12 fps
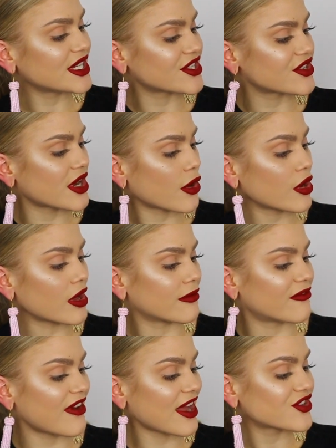Dictionary
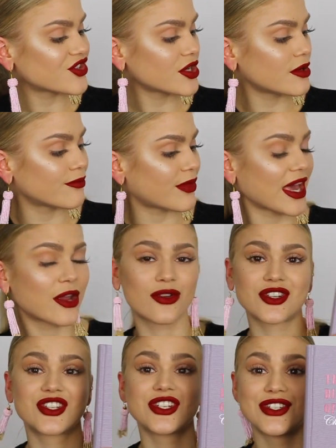of Fashion by
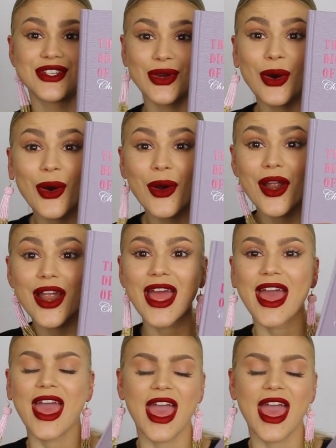Christian Dior.